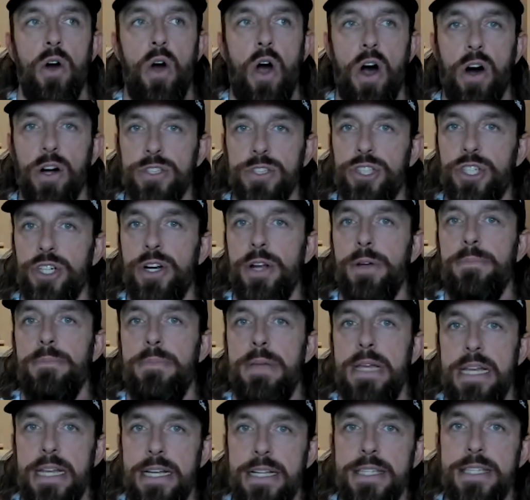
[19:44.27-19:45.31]
alternate
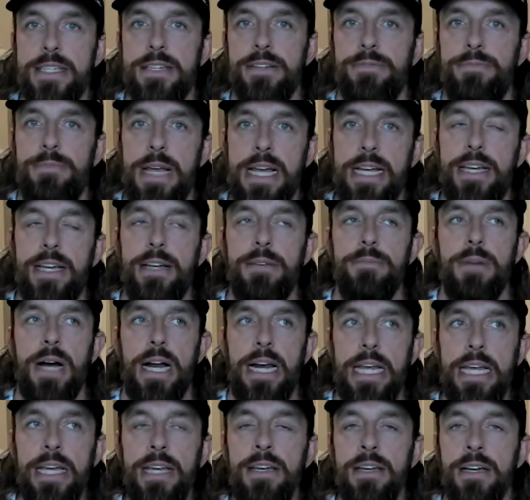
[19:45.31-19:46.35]
means of making
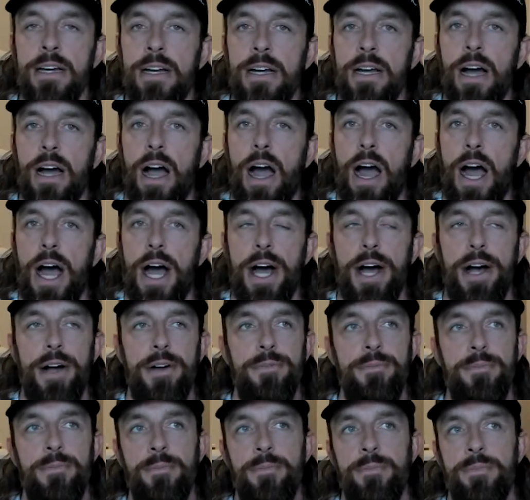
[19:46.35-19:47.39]
money.
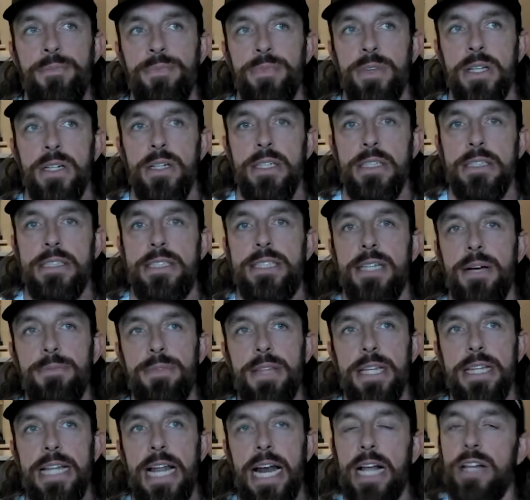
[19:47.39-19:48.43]
Um,
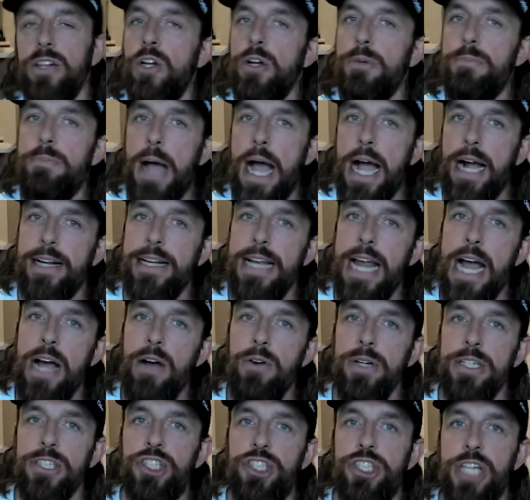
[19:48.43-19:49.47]
Something that I look back
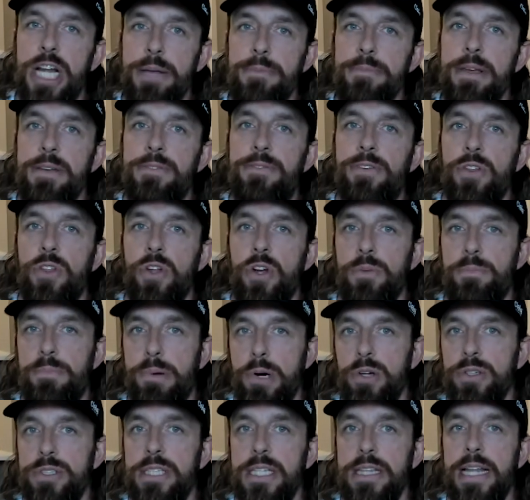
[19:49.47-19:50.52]
now and shaped me for the
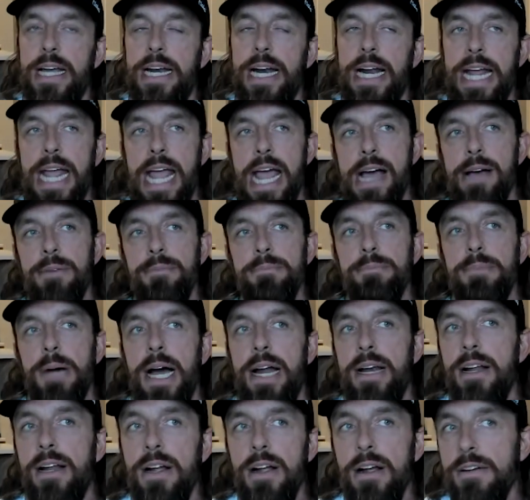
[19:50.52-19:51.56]
person that I am.
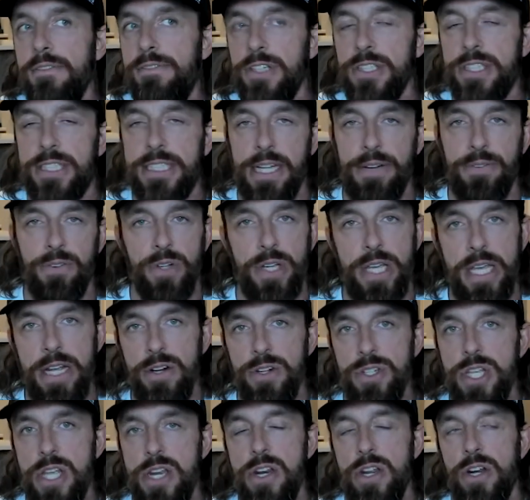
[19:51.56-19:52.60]
But for several
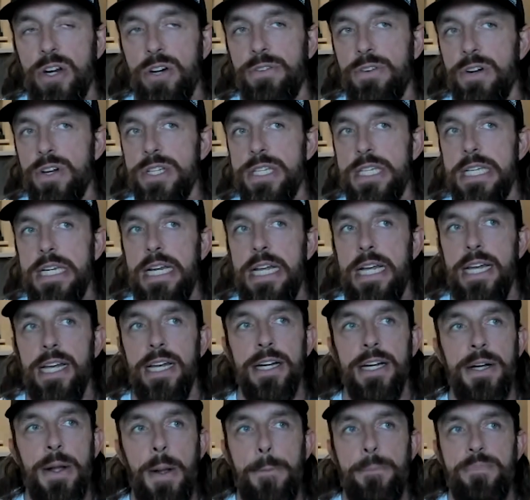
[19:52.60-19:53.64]
years in
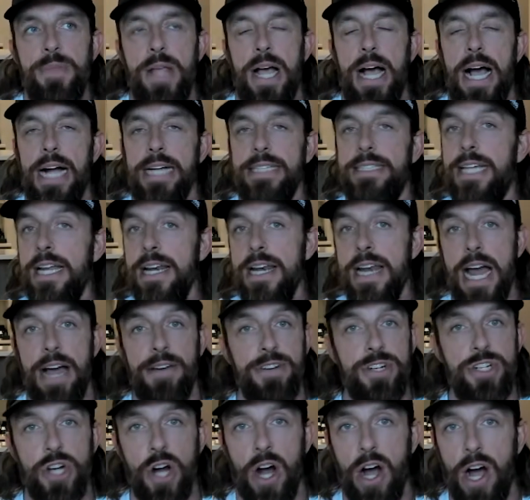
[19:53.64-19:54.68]
university, I didn't have
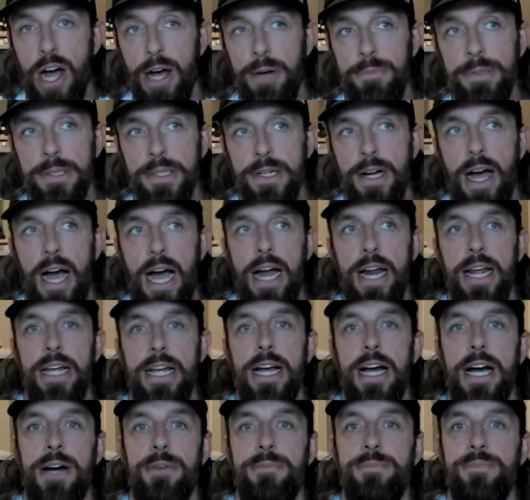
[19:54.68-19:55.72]
a job. I
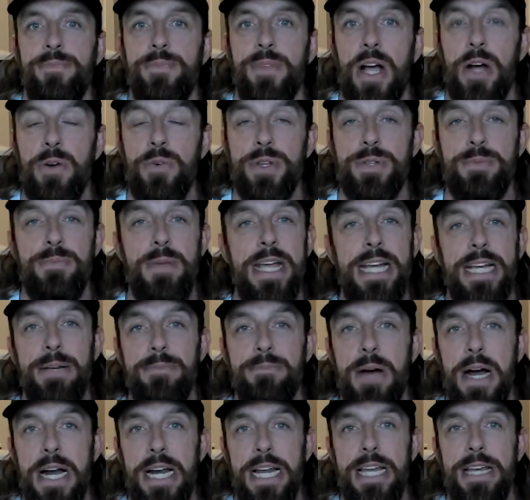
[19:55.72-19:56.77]
was making
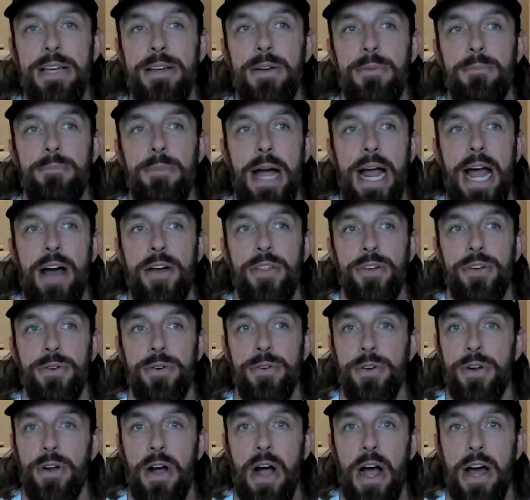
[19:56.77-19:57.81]
money by
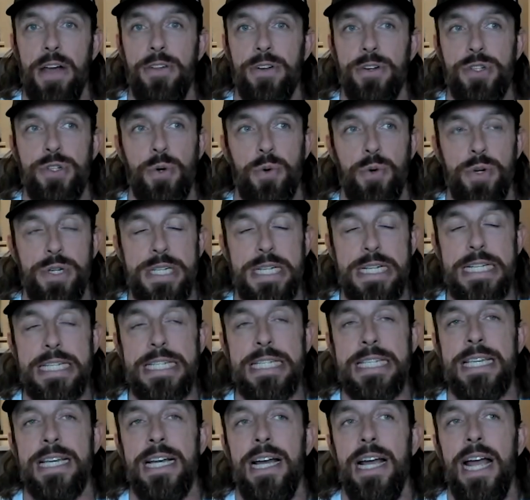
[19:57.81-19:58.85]
other
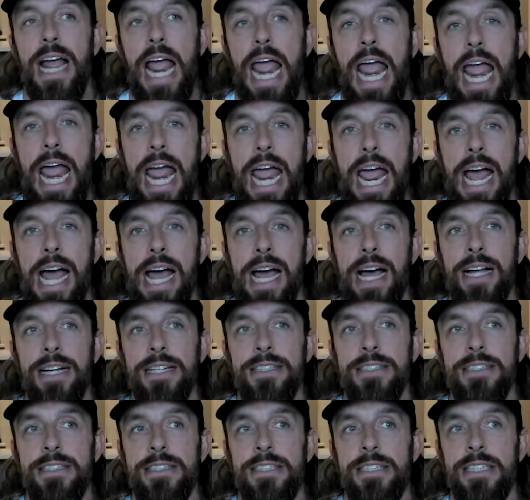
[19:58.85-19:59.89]
sources,
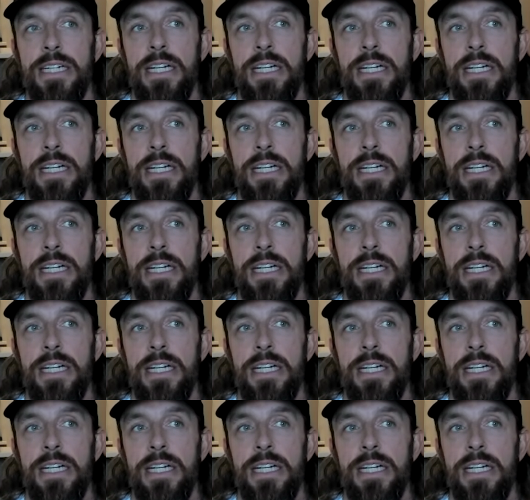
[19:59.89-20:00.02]
and